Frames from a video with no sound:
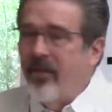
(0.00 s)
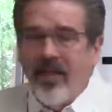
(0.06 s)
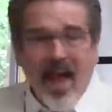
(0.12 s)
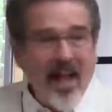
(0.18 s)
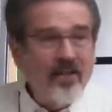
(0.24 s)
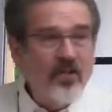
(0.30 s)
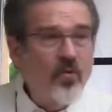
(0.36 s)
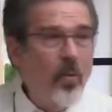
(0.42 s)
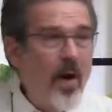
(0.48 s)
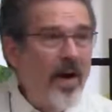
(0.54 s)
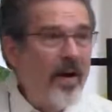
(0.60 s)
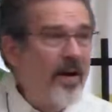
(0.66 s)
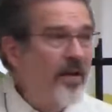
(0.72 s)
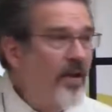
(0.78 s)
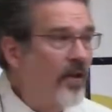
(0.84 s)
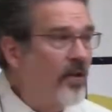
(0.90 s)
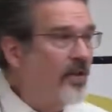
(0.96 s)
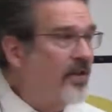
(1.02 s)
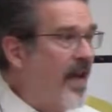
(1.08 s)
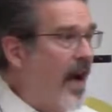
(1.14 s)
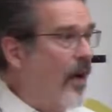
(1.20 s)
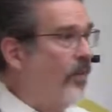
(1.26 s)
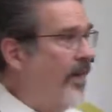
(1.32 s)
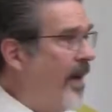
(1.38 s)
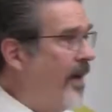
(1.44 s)
that's where your
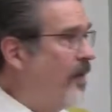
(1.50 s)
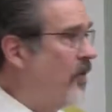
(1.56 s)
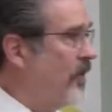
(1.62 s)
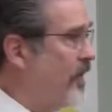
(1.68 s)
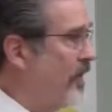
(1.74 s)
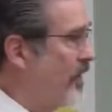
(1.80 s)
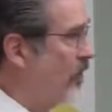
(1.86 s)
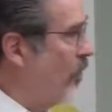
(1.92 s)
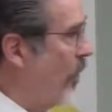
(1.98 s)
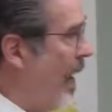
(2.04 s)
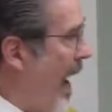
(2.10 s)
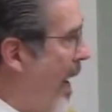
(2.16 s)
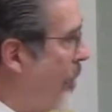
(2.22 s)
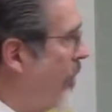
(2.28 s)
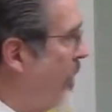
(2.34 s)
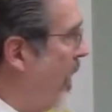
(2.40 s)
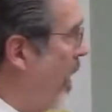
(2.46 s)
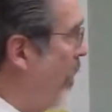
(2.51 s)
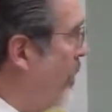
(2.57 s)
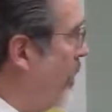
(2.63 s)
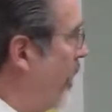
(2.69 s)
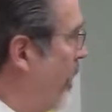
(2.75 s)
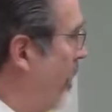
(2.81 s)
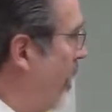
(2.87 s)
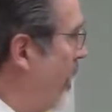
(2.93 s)
salvation is wrapped up.
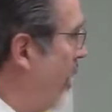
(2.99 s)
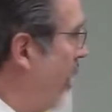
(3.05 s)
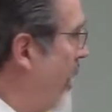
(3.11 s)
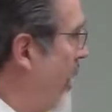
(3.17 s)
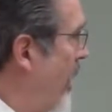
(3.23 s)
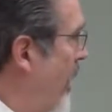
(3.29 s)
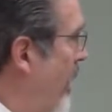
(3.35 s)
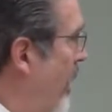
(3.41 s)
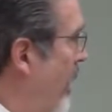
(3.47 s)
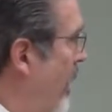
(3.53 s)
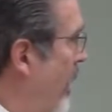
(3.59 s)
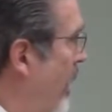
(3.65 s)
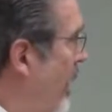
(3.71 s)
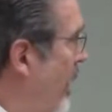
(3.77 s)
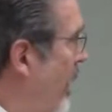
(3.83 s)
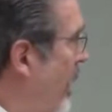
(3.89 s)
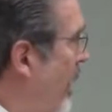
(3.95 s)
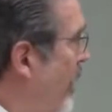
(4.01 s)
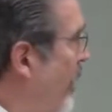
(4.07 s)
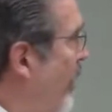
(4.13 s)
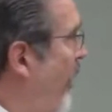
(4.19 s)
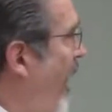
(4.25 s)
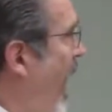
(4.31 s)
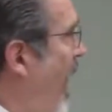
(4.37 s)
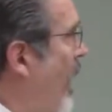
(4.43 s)
In
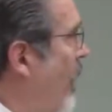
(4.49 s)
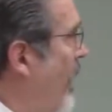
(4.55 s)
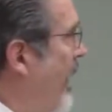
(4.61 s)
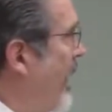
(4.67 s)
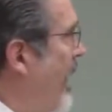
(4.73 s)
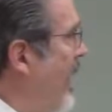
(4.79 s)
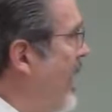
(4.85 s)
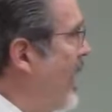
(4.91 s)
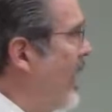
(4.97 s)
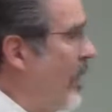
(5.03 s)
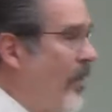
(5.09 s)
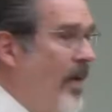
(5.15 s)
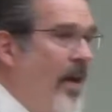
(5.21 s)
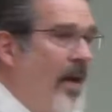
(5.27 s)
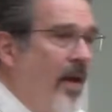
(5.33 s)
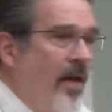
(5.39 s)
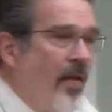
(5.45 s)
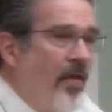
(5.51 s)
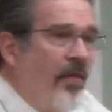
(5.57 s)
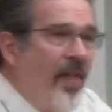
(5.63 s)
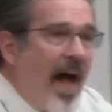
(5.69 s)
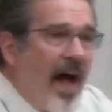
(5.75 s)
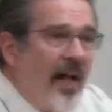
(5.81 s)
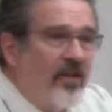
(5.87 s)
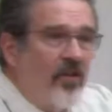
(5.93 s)
following Him,
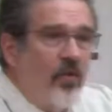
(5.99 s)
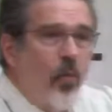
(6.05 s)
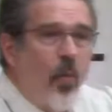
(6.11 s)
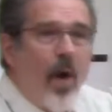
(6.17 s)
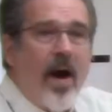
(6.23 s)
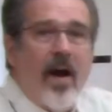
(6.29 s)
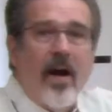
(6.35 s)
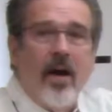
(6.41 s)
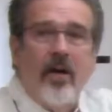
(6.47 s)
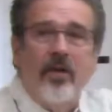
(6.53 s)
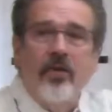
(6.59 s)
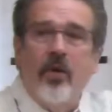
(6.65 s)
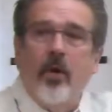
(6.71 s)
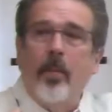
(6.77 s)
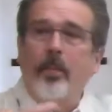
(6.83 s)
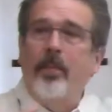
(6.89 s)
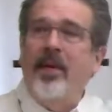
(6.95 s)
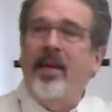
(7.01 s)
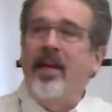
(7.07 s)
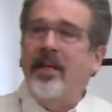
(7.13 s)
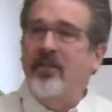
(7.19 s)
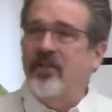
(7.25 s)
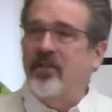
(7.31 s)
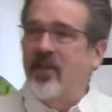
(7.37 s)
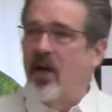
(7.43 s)
that's where your
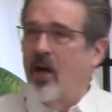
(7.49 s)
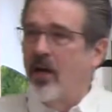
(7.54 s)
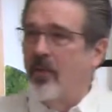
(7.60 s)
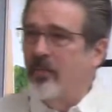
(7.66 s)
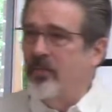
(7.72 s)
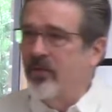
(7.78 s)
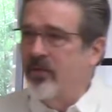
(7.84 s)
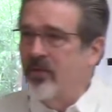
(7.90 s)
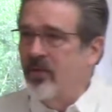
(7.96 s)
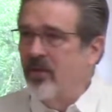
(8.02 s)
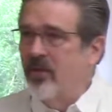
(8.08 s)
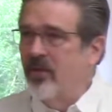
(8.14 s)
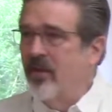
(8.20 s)
peace comes.